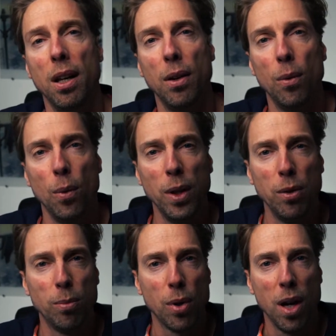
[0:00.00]
when
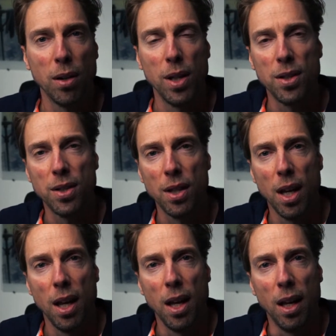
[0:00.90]
you
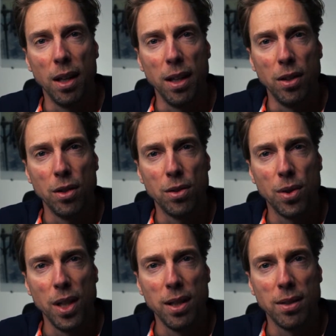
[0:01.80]
progress in your
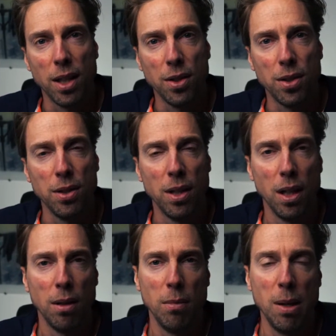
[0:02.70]
training session,
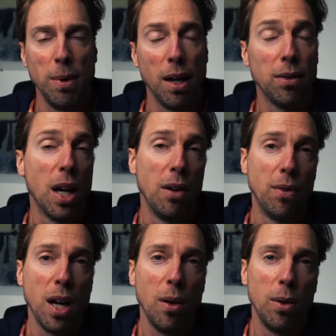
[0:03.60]
maybe after half
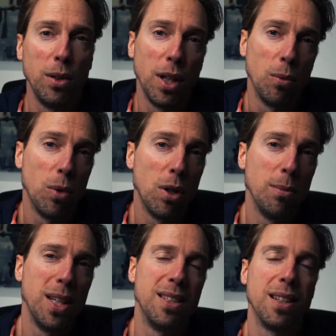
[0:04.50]
an hour you get
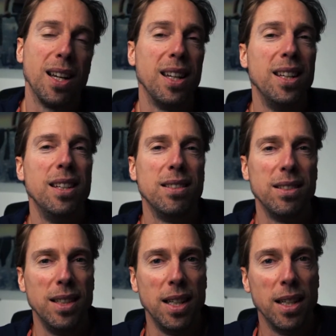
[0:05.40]
warm, it's kind of
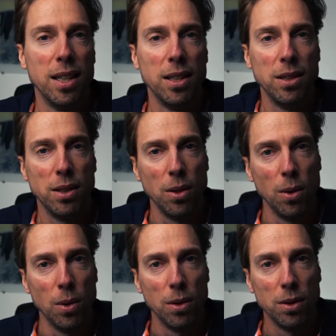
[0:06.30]
easy
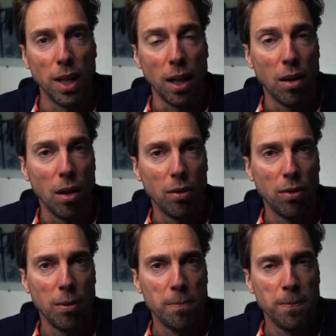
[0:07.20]
to take
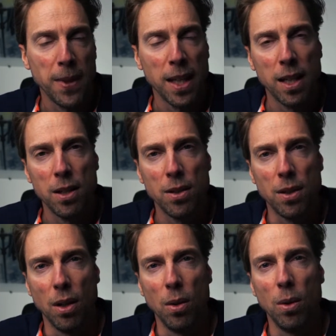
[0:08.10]
off.
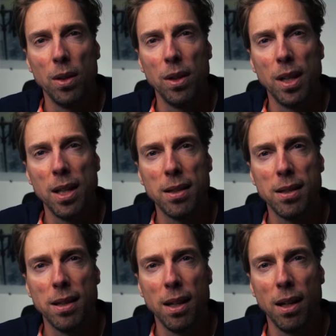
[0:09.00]
So
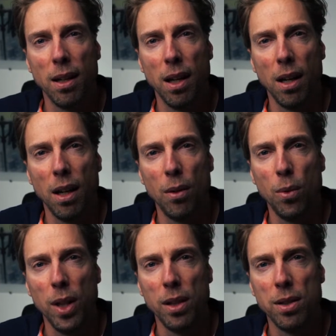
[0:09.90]
that's a
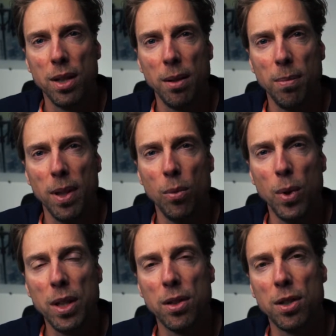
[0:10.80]
really good tip in the
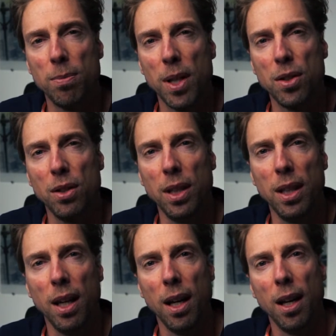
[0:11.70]
winter,
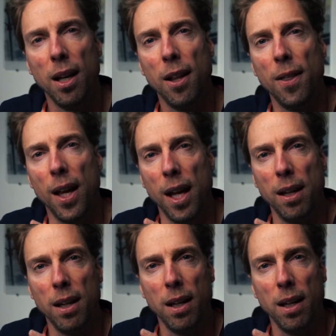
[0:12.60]
especially, that